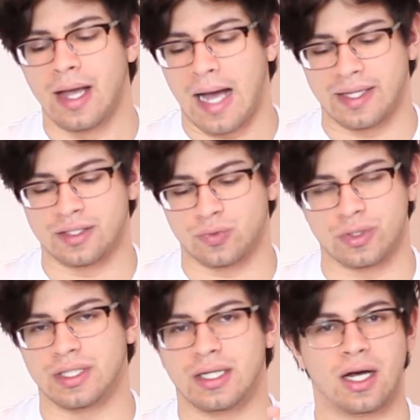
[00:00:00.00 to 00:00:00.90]
I think it's
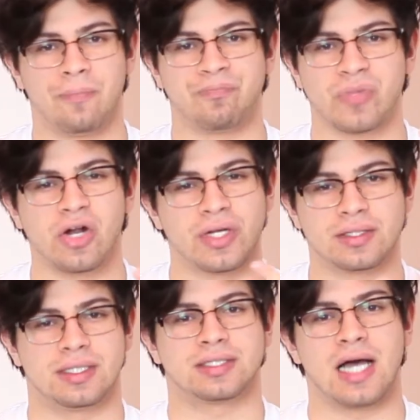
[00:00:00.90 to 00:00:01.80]
really, you know,
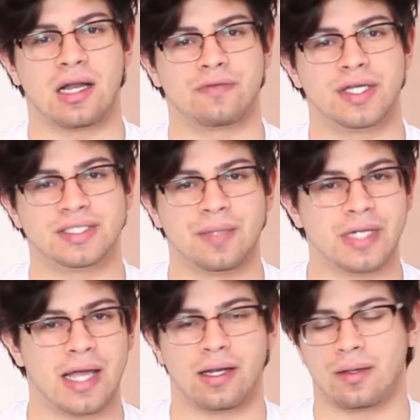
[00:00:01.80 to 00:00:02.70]
it's kind of
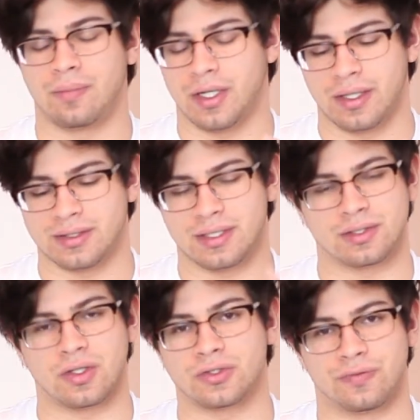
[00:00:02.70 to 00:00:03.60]
intimidating, but
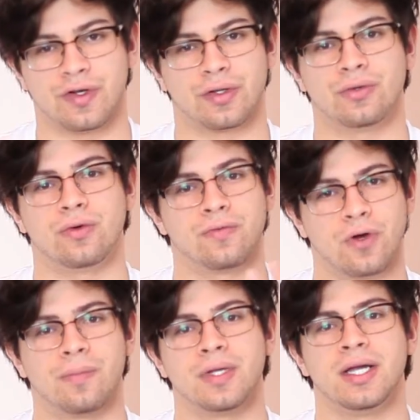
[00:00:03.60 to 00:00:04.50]
it's also very cool
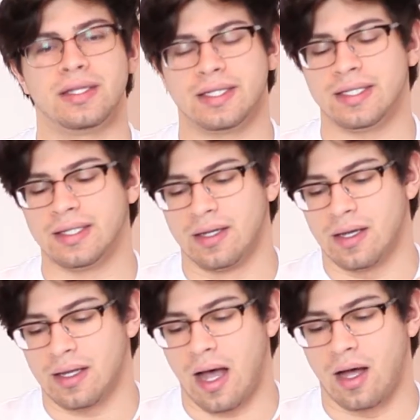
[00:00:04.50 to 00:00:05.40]
from the
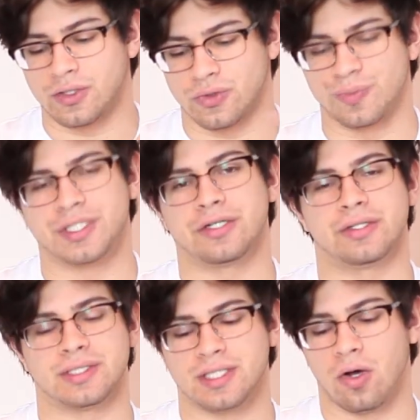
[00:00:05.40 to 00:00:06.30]
source material
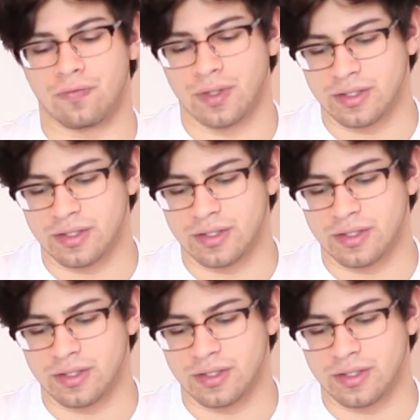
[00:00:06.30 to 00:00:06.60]
itself.